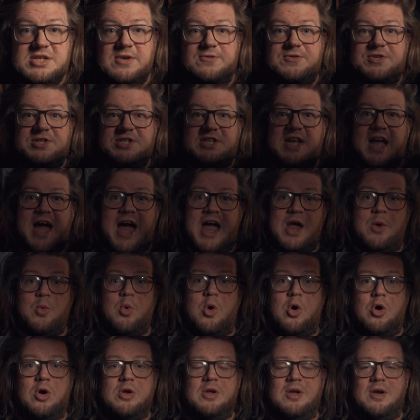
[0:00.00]
of
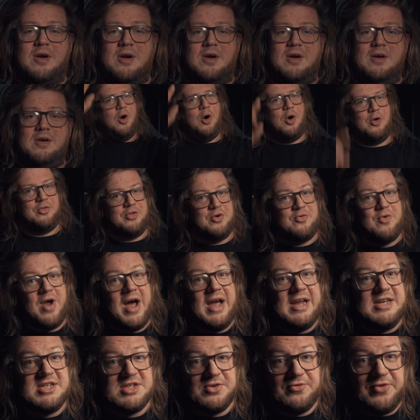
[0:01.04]
Skywalker, or The
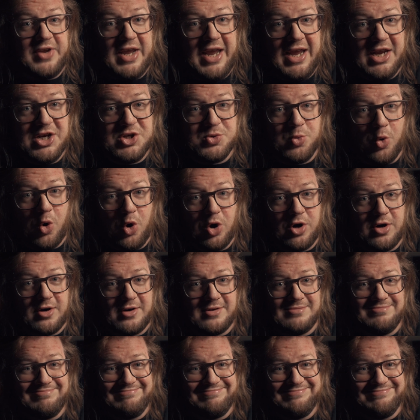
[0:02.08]
Rise of Cage Walker.